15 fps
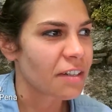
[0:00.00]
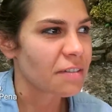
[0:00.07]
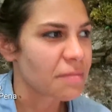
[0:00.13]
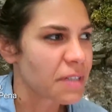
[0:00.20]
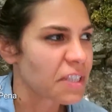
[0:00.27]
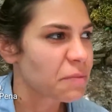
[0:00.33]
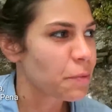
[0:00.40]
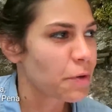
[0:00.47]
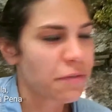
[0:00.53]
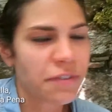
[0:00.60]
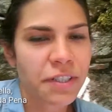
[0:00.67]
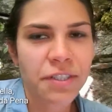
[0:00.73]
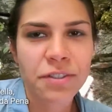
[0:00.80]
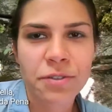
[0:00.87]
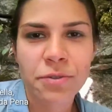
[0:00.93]
It's
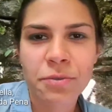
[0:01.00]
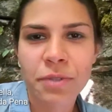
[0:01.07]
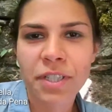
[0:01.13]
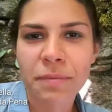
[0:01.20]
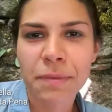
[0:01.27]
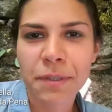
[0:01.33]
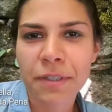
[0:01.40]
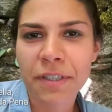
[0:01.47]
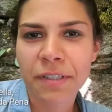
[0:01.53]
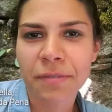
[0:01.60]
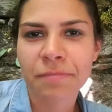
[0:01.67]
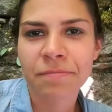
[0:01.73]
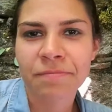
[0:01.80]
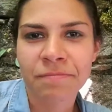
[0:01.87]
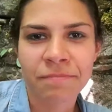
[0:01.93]
perfect to read a book,
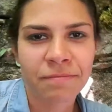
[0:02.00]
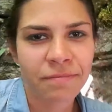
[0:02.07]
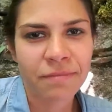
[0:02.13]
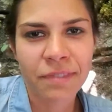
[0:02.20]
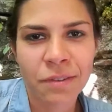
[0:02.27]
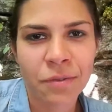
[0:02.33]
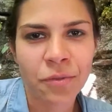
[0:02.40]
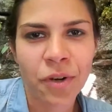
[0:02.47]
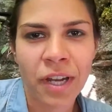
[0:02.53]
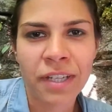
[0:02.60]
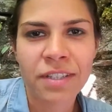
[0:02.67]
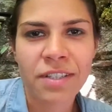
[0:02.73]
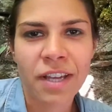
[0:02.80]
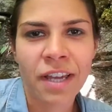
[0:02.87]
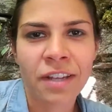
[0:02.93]

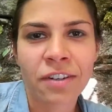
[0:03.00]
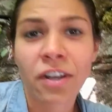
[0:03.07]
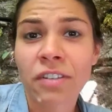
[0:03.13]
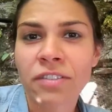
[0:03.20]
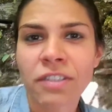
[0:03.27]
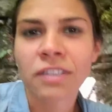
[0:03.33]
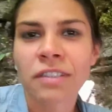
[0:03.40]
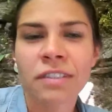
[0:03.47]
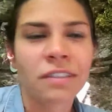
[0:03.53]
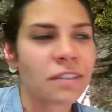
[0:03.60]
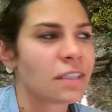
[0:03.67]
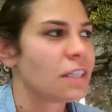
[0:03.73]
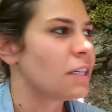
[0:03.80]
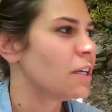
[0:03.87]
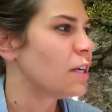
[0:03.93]
write a novel,
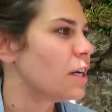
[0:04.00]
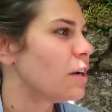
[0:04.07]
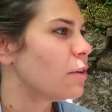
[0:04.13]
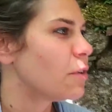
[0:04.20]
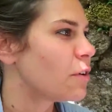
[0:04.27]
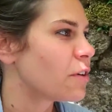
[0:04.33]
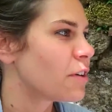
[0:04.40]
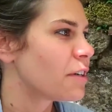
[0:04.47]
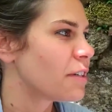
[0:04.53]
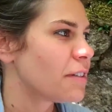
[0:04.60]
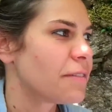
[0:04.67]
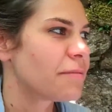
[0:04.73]
or